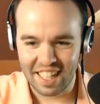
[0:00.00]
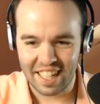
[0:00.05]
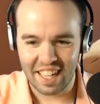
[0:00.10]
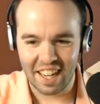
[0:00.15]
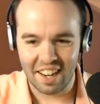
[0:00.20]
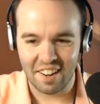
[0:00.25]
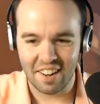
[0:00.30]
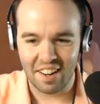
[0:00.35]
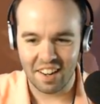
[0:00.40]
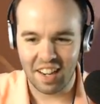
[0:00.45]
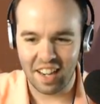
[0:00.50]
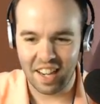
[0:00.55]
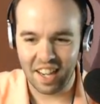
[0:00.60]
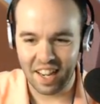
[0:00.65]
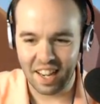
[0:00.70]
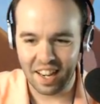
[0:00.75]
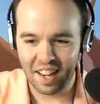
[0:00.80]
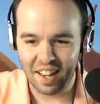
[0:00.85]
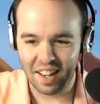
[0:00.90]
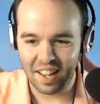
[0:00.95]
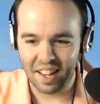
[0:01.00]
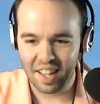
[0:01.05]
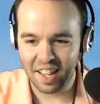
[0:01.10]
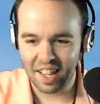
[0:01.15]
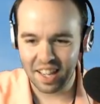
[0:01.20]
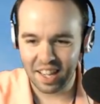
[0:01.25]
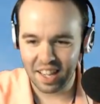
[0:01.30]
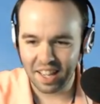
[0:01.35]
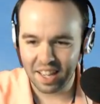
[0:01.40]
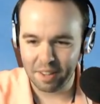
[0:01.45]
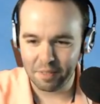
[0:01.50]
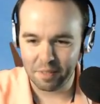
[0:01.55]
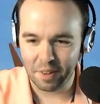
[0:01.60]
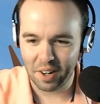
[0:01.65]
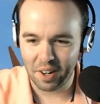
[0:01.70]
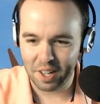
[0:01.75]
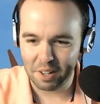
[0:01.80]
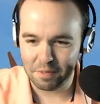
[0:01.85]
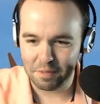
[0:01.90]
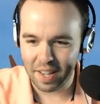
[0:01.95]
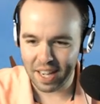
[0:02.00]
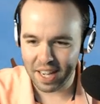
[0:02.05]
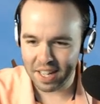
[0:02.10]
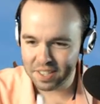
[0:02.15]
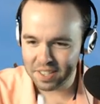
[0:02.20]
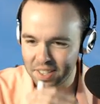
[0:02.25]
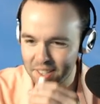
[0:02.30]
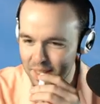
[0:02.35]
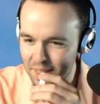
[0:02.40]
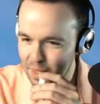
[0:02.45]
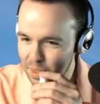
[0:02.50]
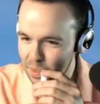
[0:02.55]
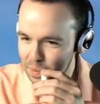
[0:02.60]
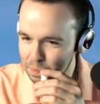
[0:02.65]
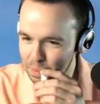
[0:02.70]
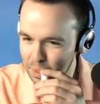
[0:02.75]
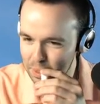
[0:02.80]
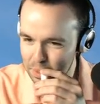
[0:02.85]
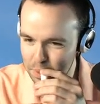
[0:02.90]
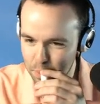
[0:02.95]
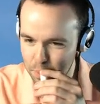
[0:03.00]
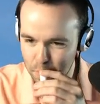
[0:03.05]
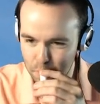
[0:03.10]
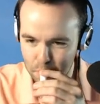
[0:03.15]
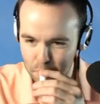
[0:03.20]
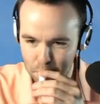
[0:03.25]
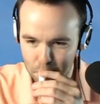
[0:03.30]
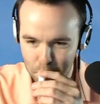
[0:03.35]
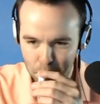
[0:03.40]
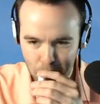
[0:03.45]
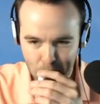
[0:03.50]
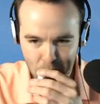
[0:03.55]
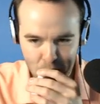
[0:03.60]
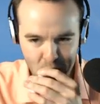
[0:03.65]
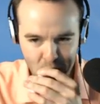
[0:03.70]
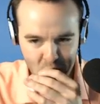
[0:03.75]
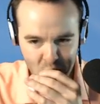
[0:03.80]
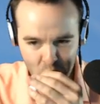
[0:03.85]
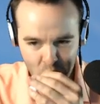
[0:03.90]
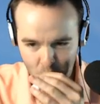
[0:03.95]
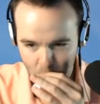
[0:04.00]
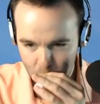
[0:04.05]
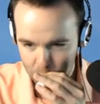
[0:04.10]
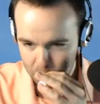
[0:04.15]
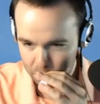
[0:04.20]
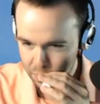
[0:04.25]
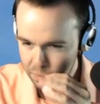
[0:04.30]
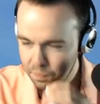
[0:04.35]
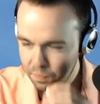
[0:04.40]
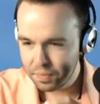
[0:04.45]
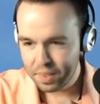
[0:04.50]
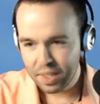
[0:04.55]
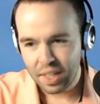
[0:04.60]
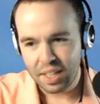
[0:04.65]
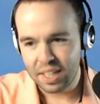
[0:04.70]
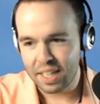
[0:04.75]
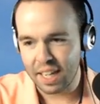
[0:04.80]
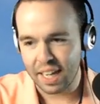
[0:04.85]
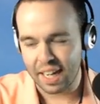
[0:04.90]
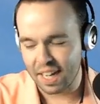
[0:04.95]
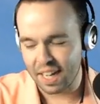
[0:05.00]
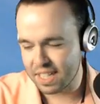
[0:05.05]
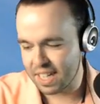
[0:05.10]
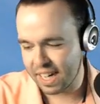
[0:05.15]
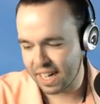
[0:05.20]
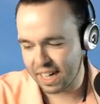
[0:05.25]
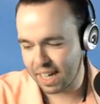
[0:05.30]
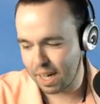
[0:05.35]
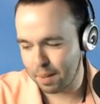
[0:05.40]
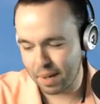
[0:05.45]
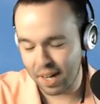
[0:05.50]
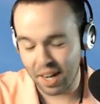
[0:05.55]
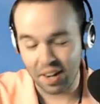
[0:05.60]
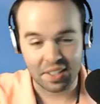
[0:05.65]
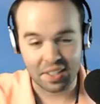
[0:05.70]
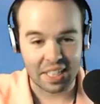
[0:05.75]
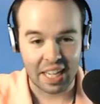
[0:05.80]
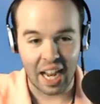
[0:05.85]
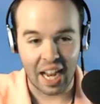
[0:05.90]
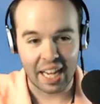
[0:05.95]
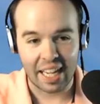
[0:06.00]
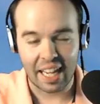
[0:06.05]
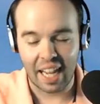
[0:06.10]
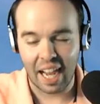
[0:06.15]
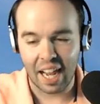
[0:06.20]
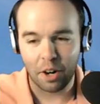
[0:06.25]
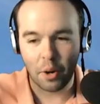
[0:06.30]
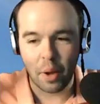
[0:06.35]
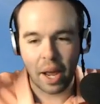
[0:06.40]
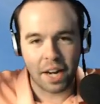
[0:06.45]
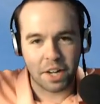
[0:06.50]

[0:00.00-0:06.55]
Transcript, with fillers: care. Yeah, I got the second one. Ivaria Fast, I think I pronounced it right. I love this. This game is fun. Yeah, guys, I gotta cut my hair because I don't know how to